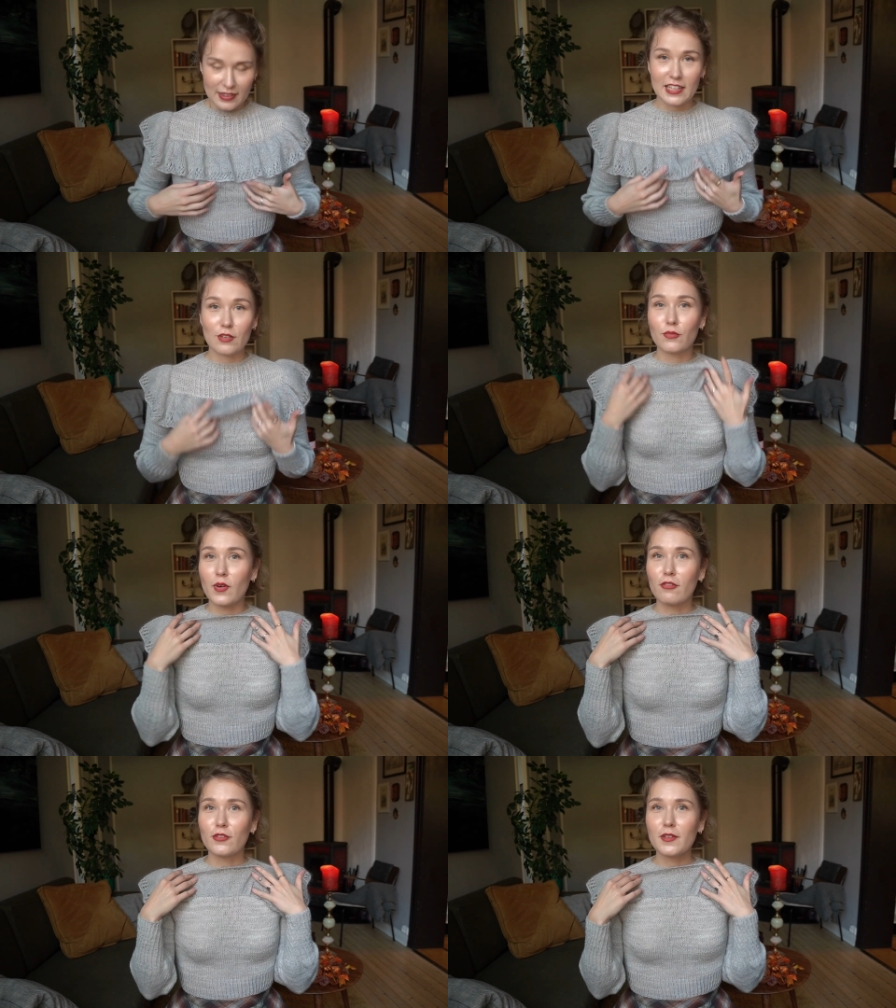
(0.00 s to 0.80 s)
The
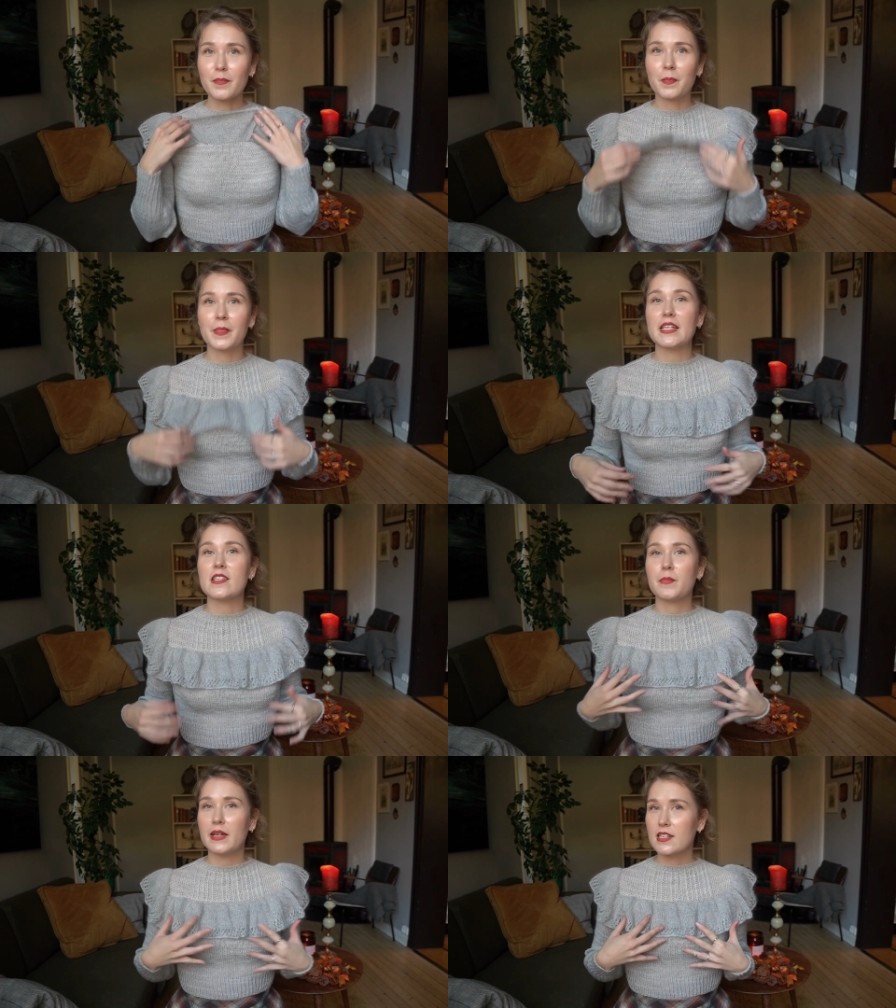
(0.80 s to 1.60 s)
ruffle
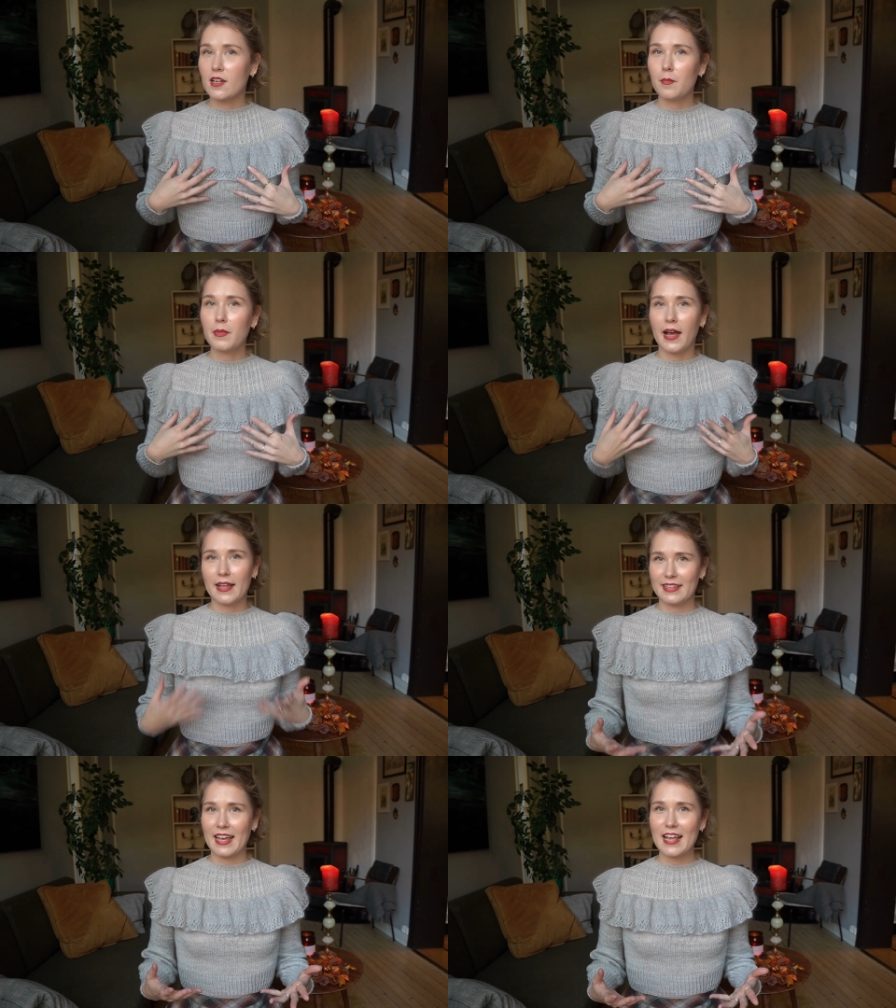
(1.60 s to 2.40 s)
is picked up
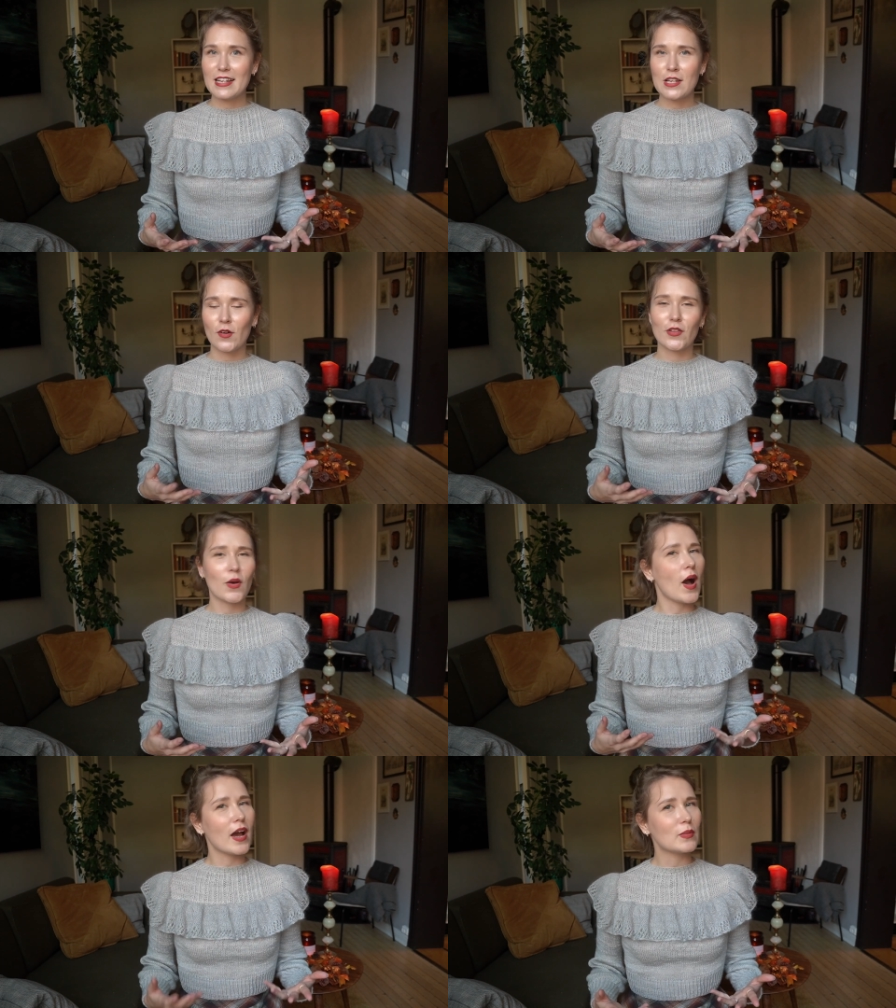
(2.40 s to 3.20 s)
at the end,
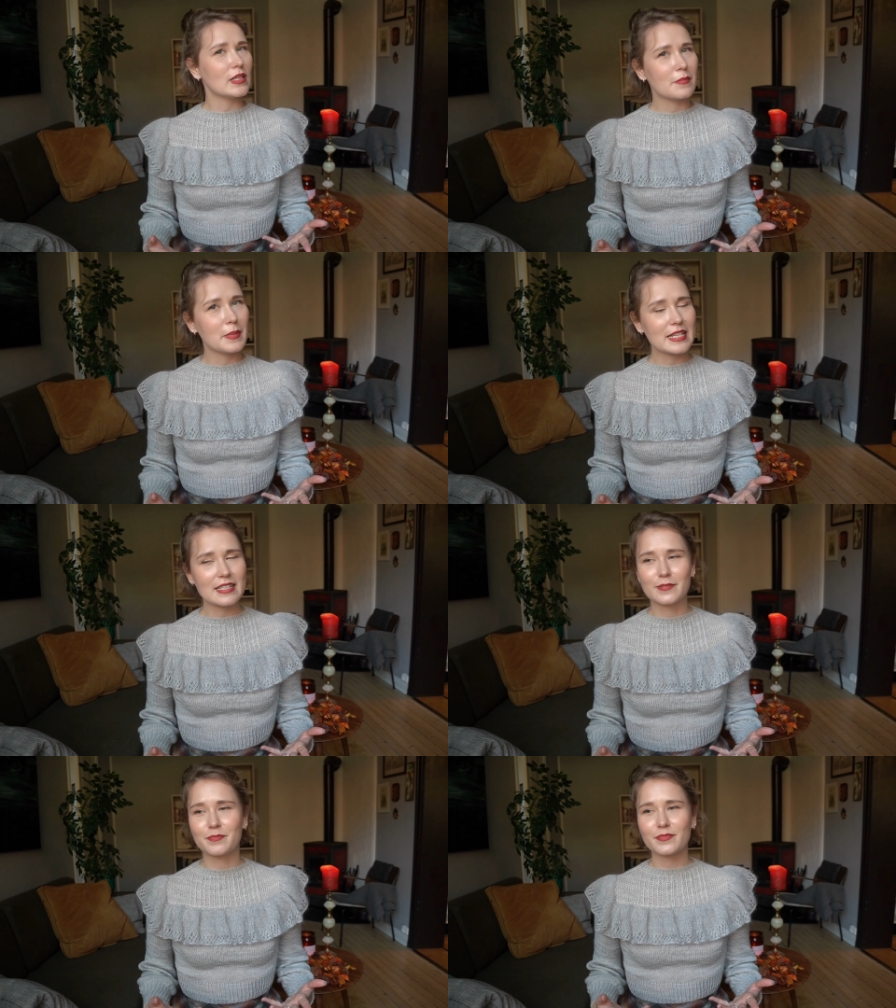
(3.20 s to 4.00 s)
although I will
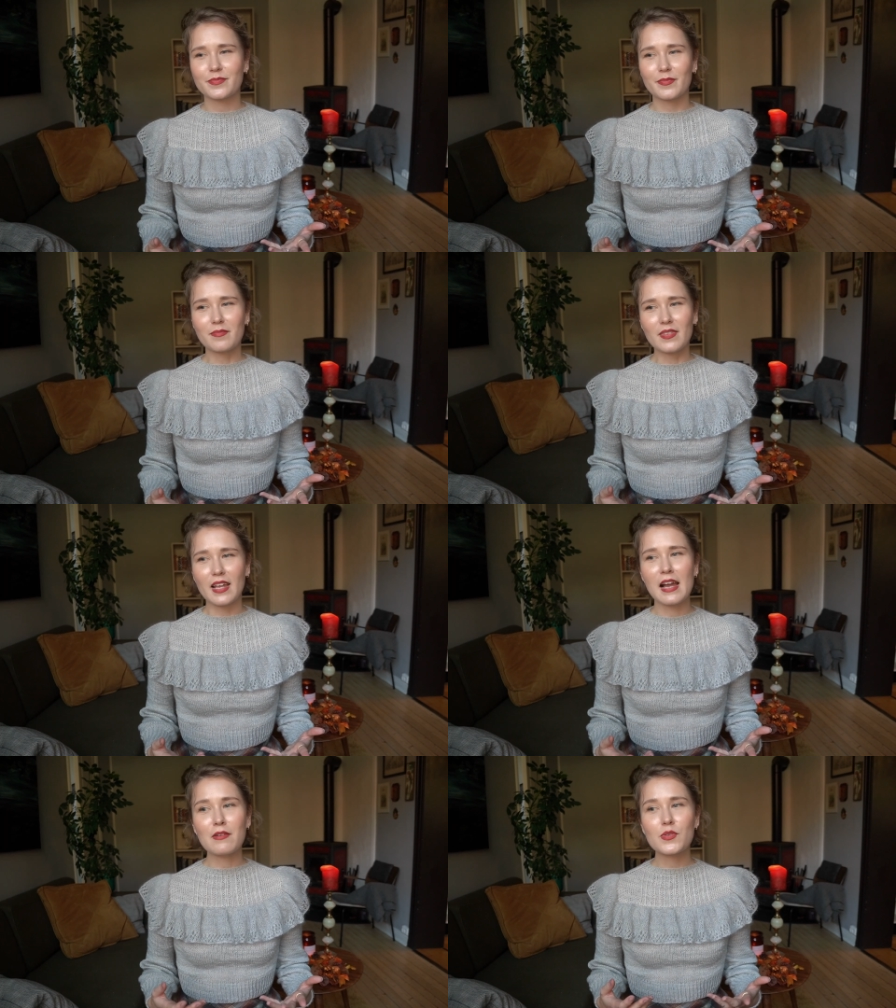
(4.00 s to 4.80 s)
admit
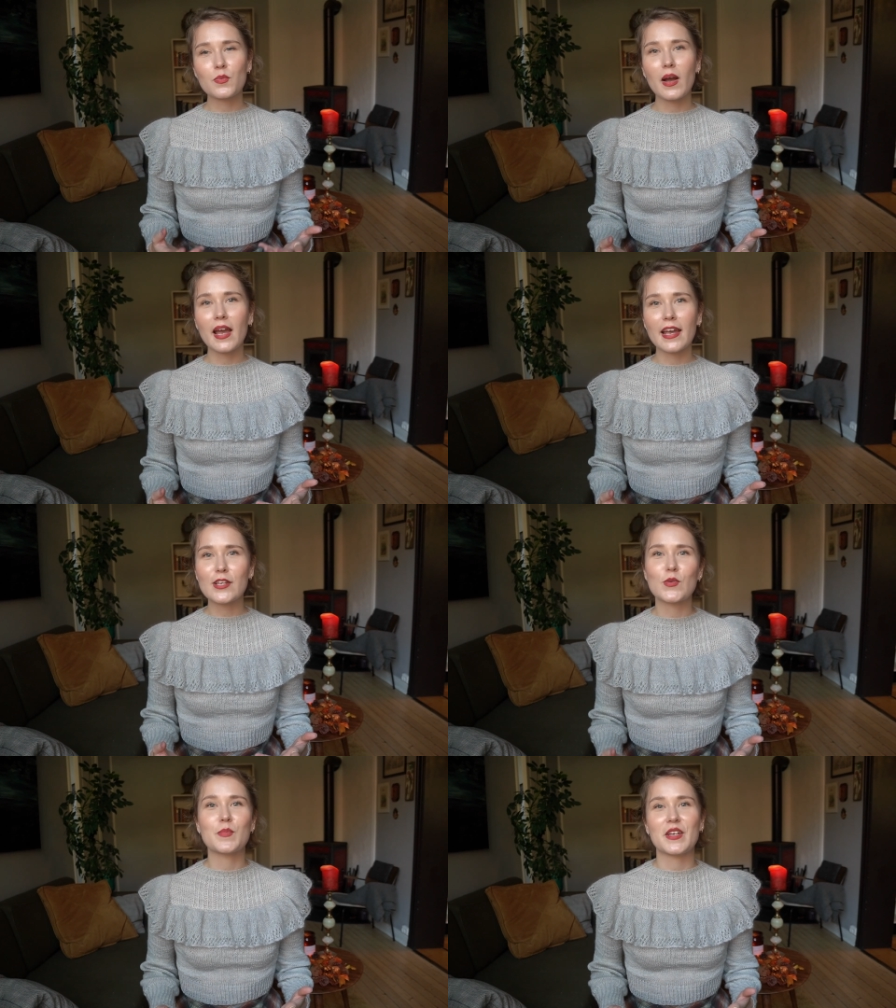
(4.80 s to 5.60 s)
I was way
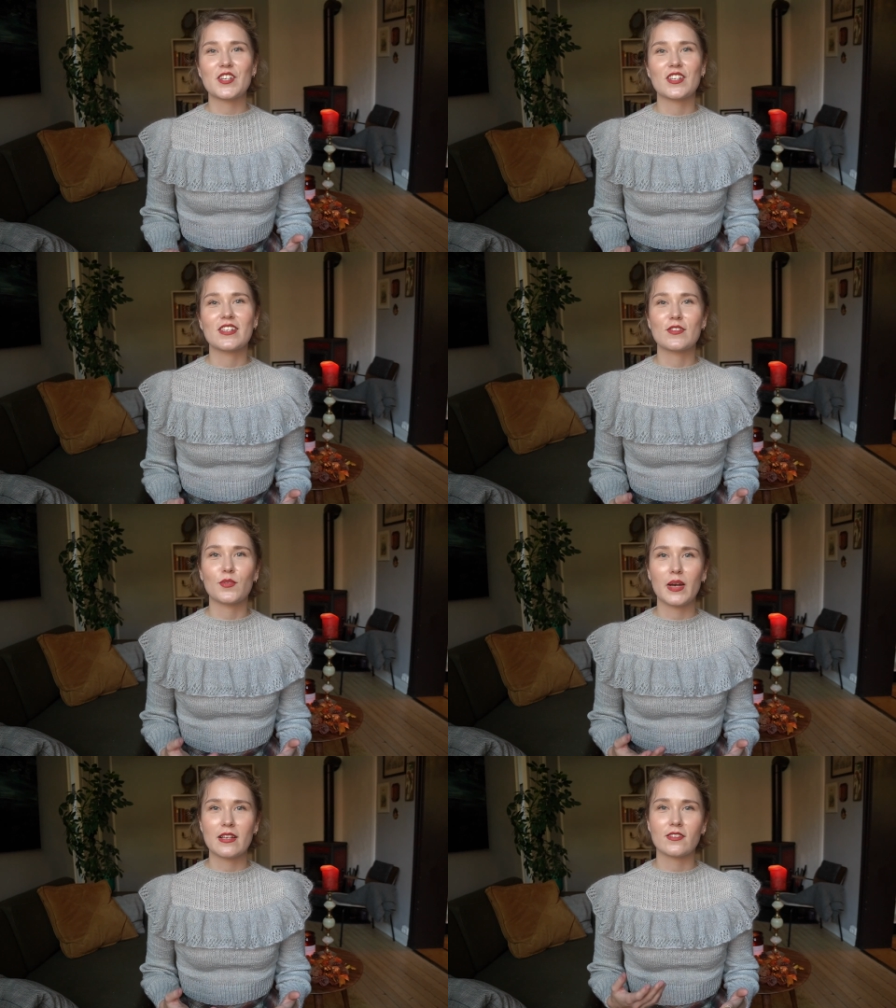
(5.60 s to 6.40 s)
too impatient to
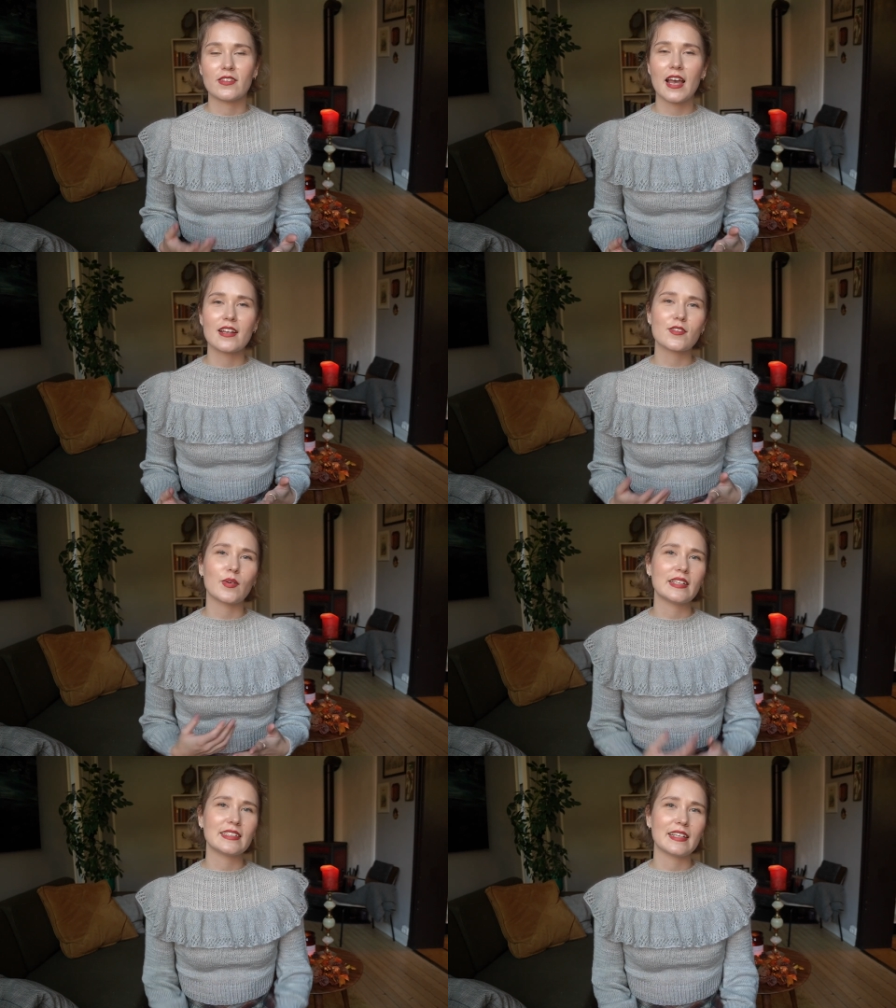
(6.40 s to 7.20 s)
wait until the end, so
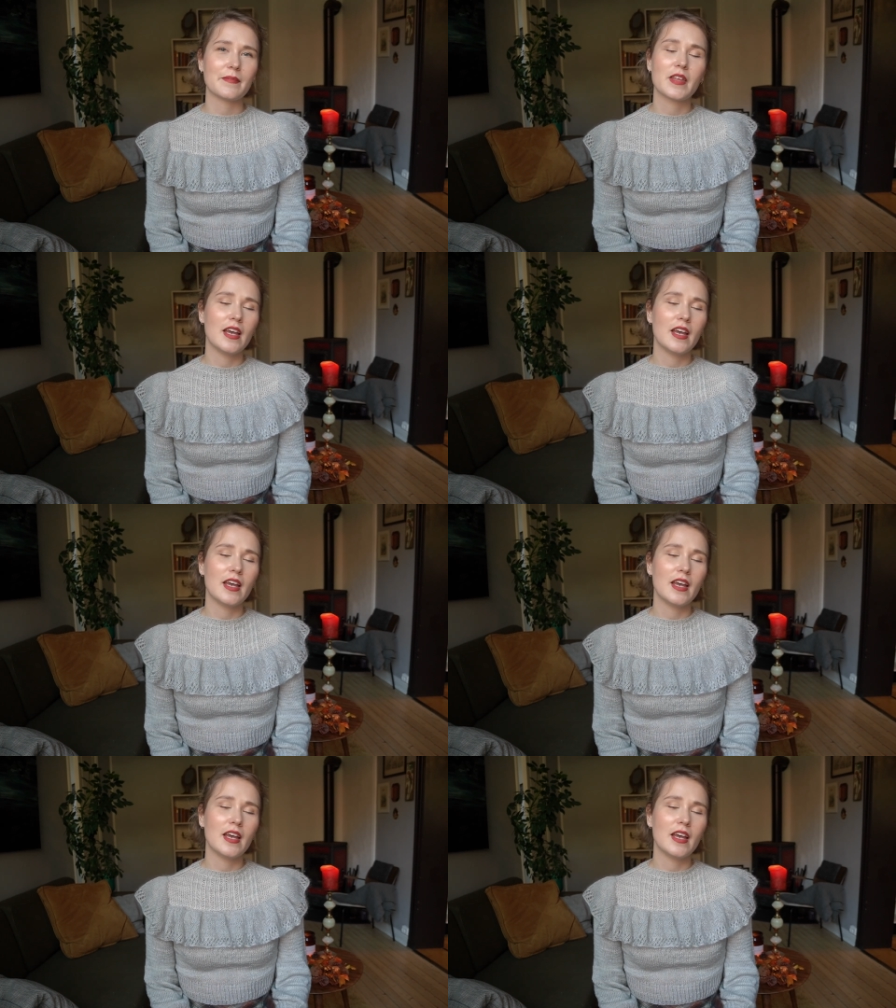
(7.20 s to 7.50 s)
I did it